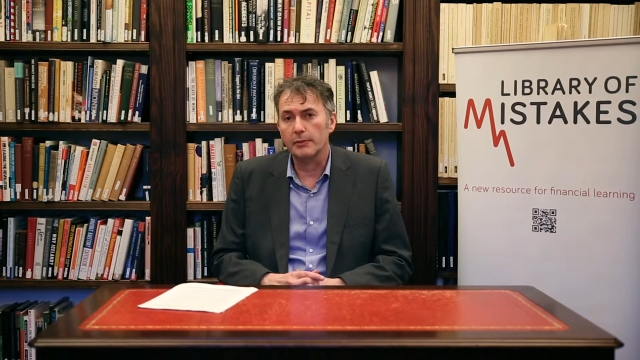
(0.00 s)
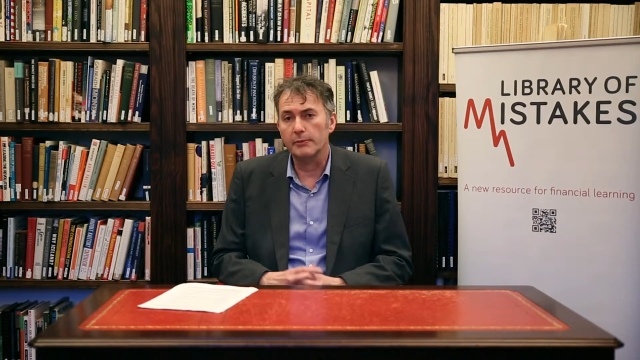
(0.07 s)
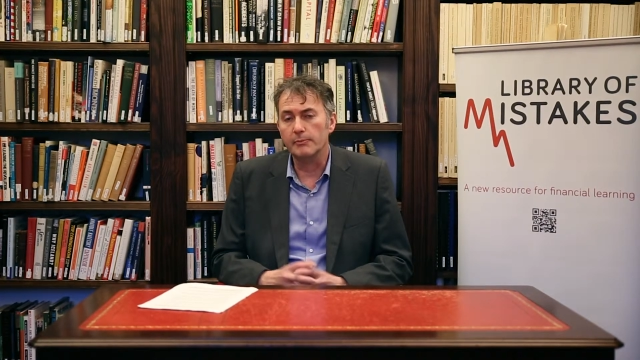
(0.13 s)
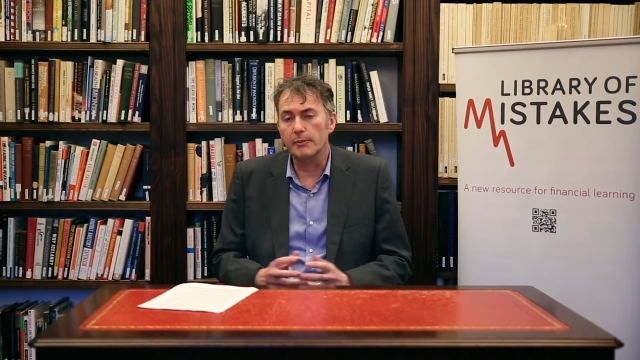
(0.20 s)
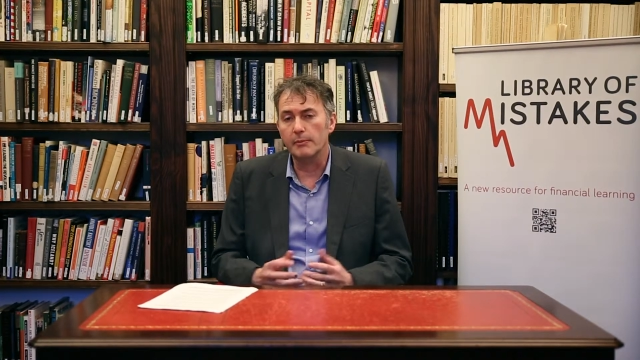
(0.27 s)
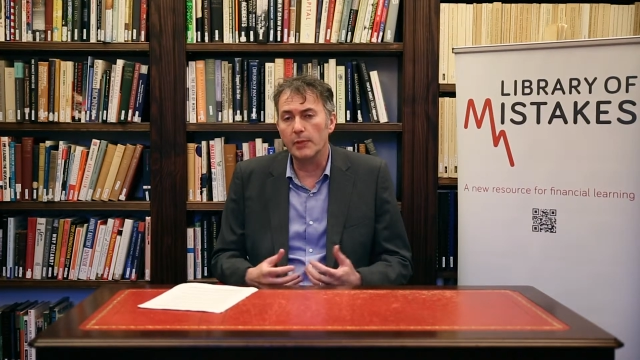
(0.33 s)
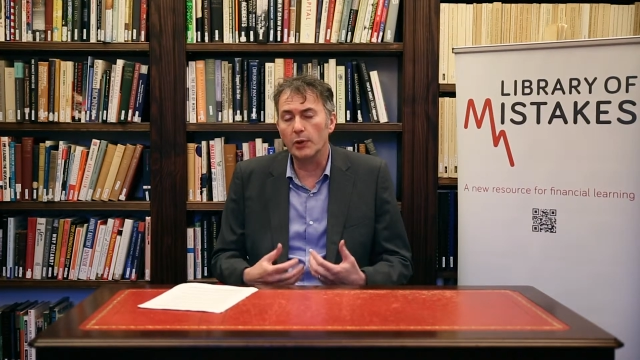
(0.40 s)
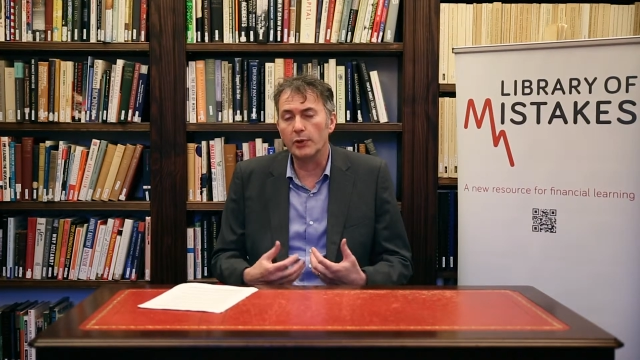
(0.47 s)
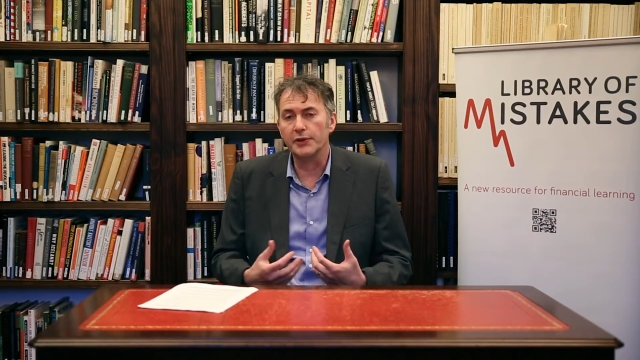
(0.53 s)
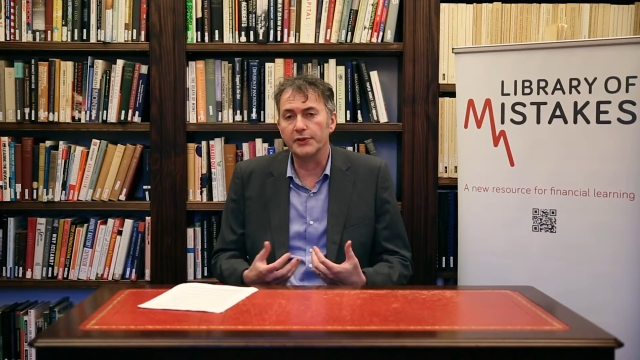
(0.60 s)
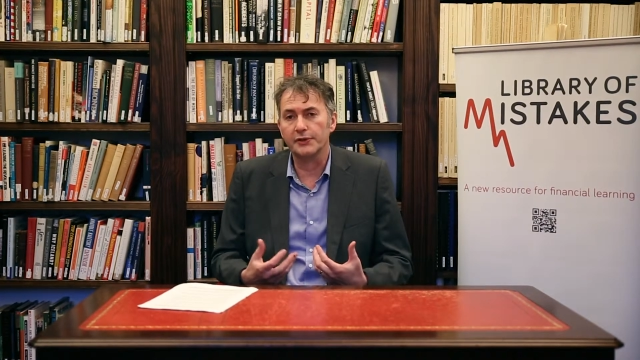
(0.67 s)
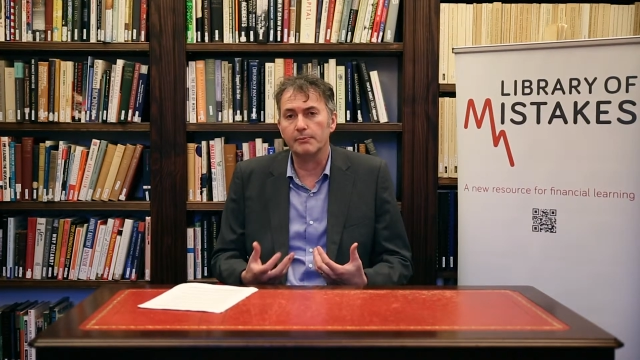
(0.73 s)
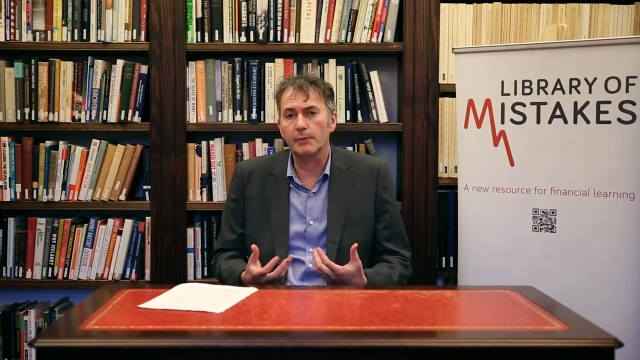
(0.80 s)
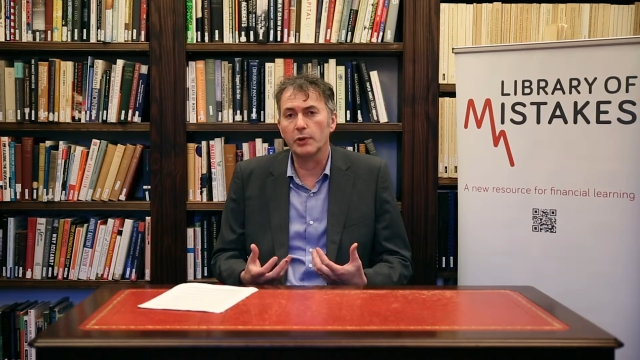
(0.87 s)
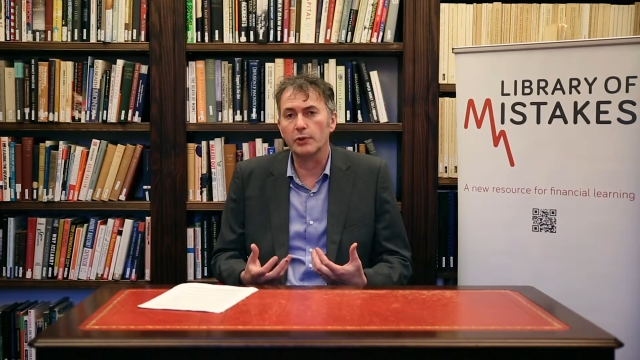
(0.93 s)

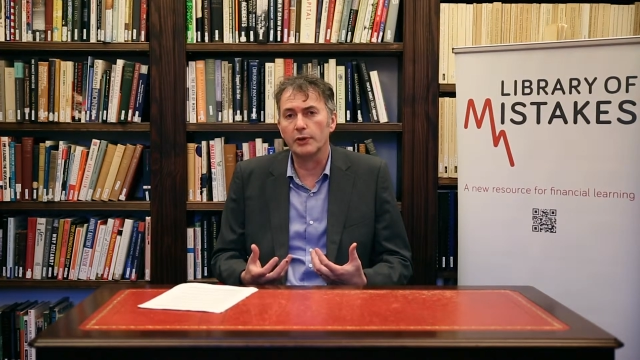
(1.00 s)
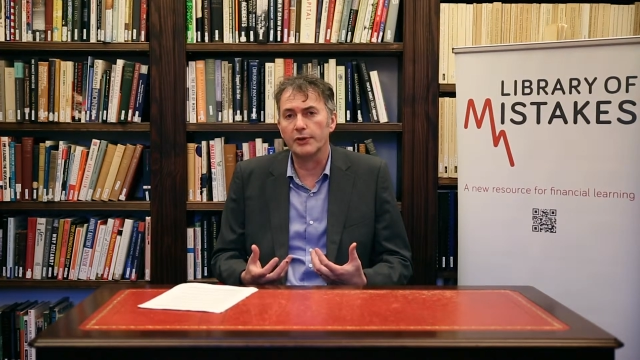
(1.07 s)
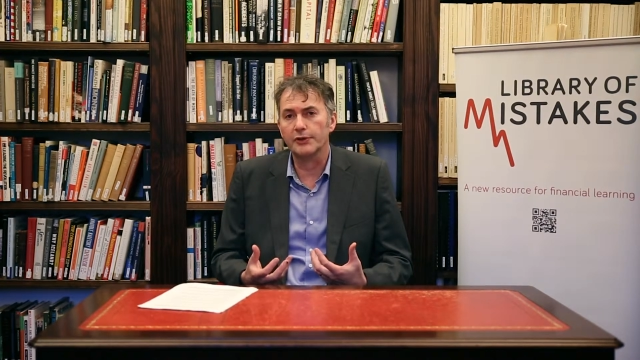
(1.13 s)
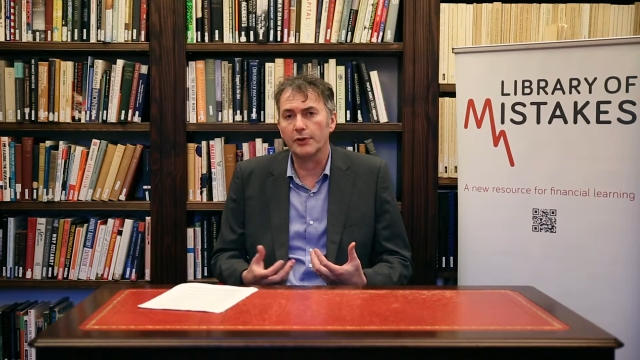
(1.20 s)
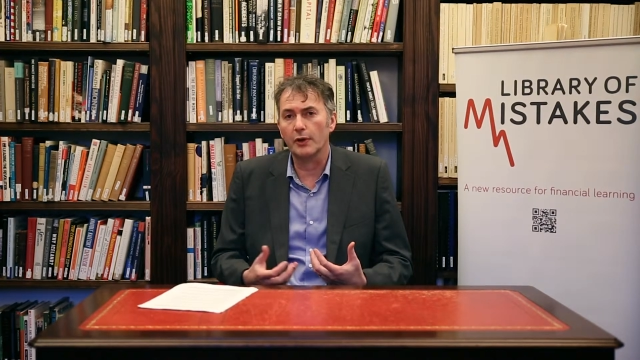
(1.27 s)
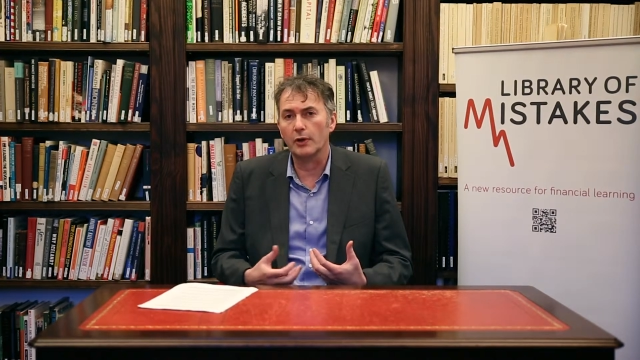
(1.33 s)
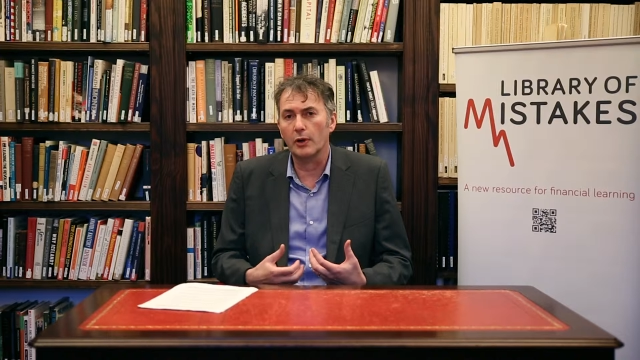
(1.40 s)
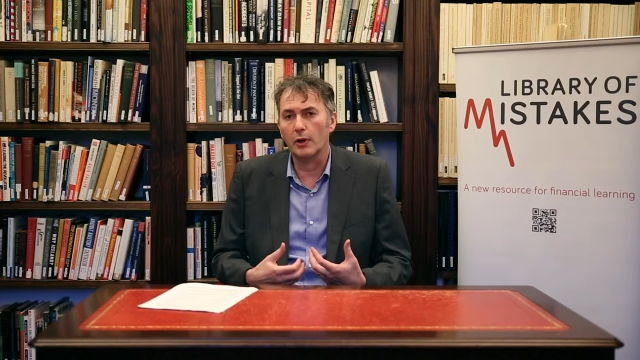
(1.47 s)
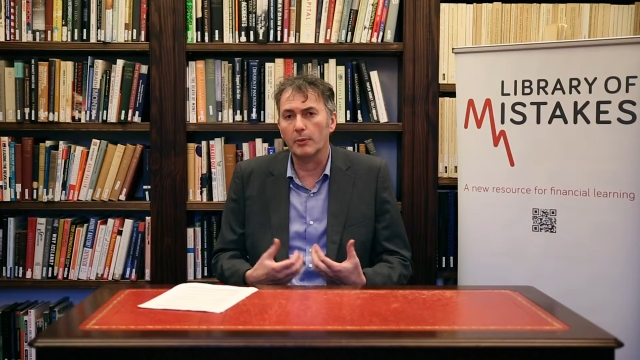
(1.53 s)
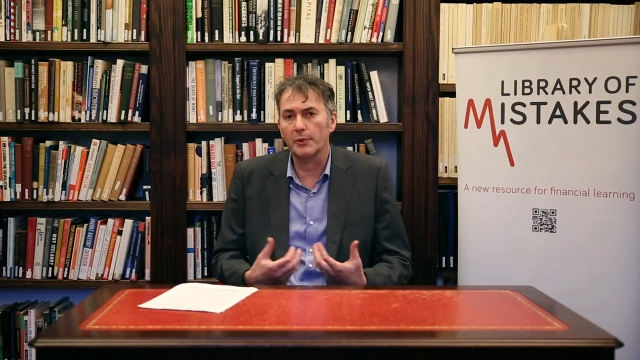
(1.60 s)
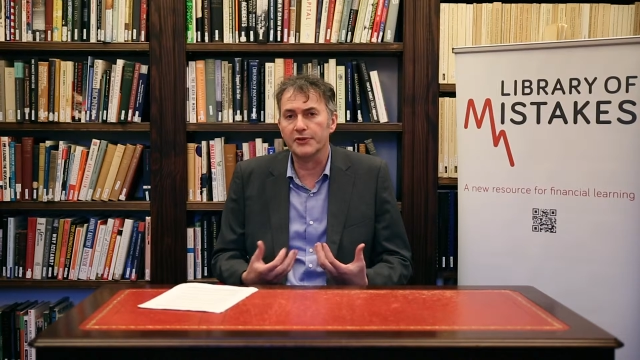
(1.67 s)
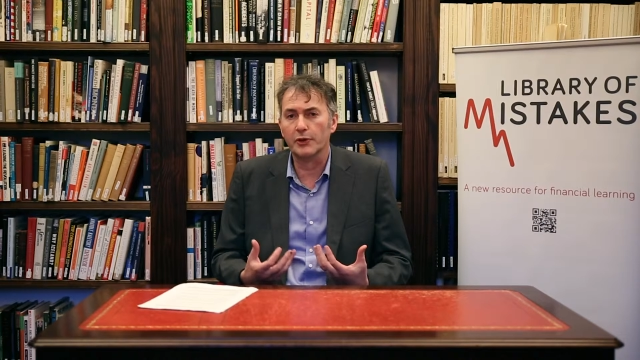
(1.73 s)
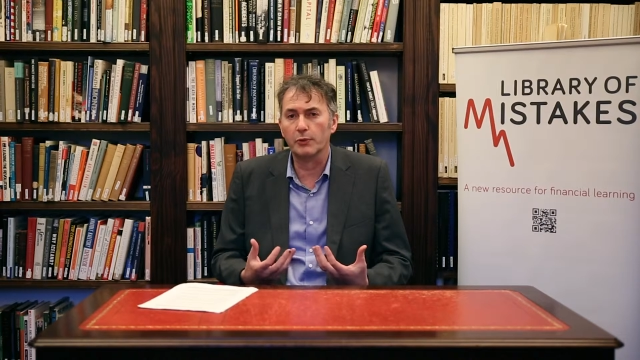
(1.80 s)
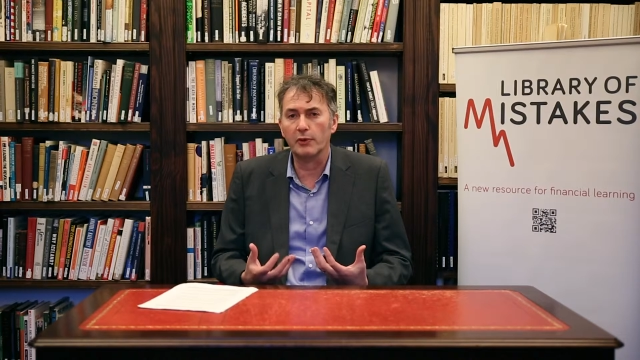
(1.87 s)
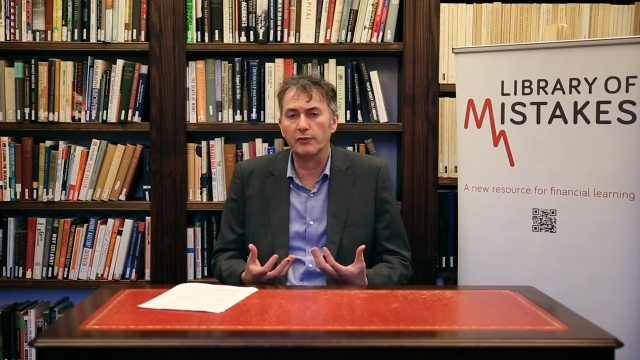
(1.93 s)
millions and millions,
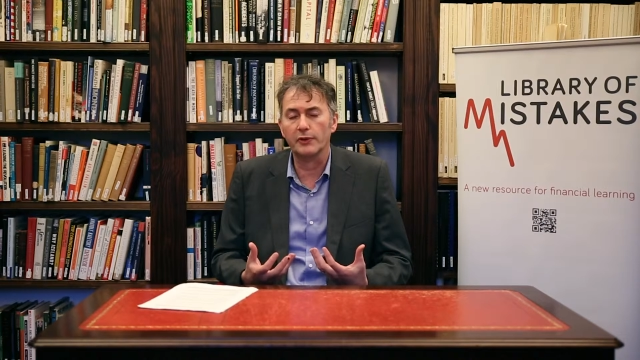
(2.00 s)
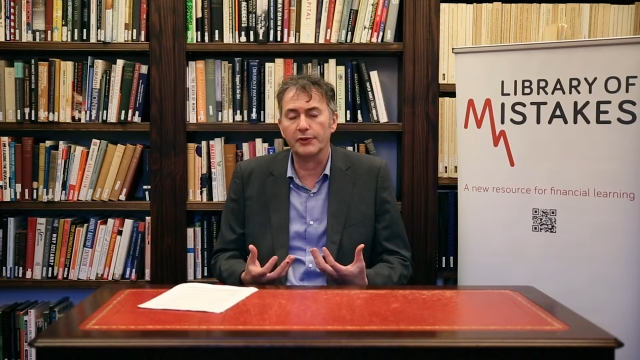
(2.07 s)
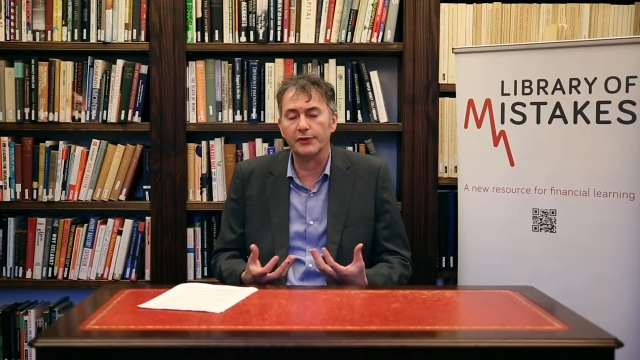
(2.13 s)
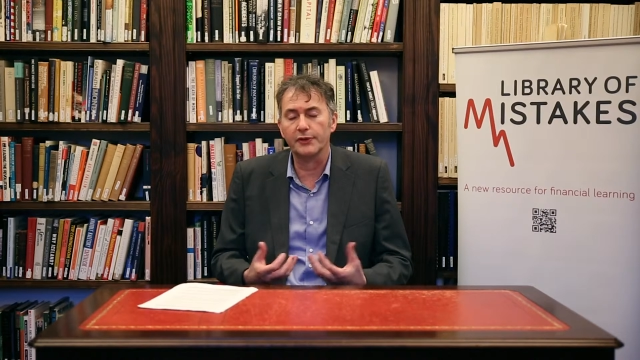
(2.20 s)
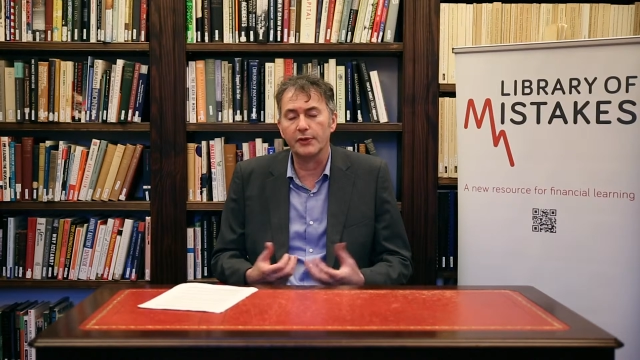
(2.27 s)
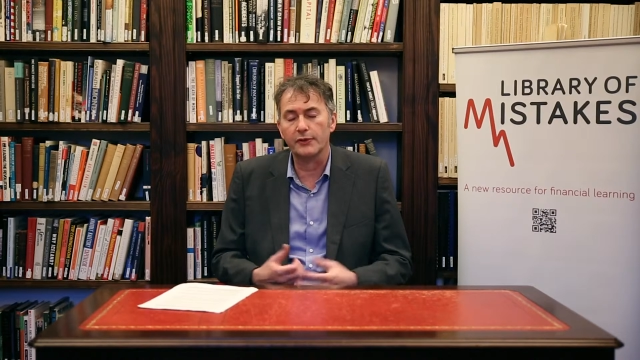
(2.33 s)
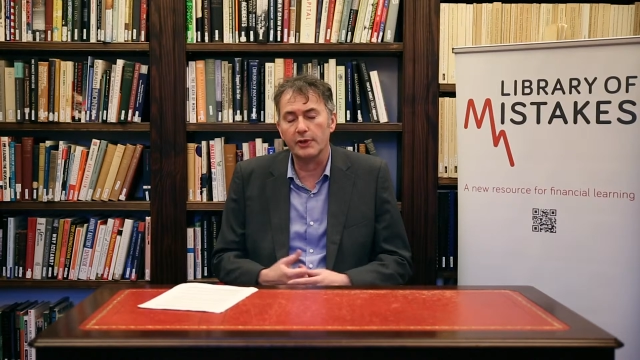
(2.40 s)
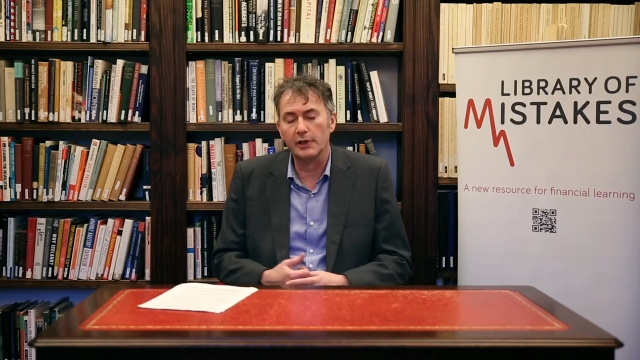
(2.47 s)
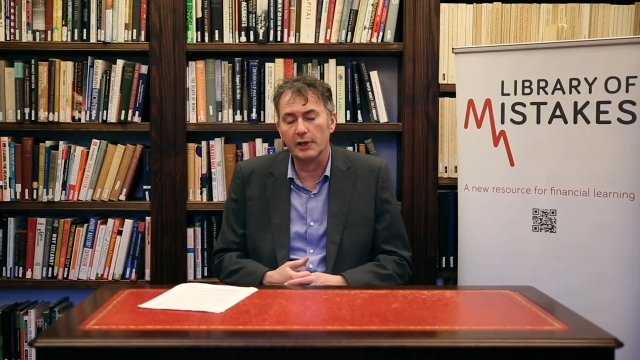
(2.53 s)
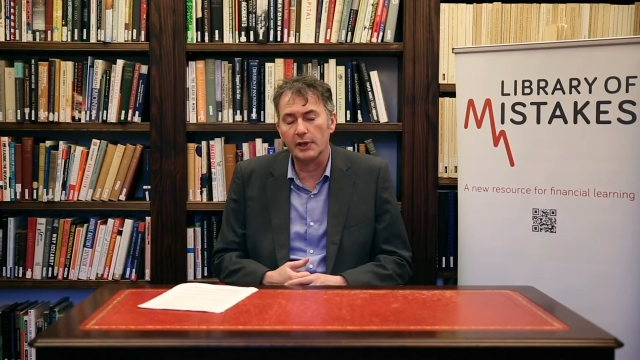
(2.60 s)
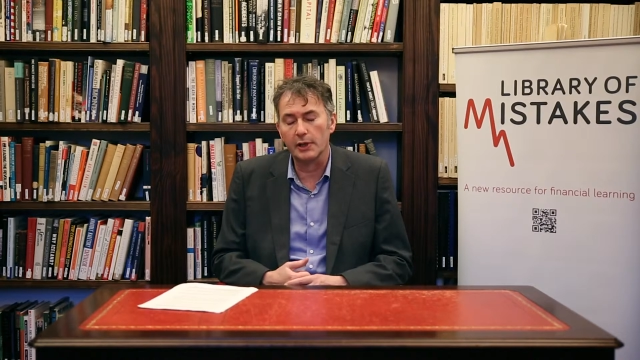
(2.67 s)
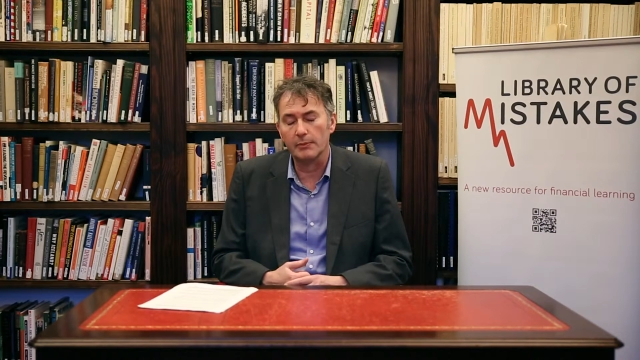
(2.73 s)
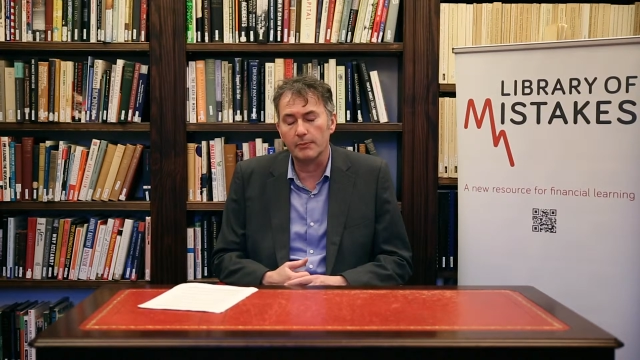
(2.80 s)
almost equivalent to the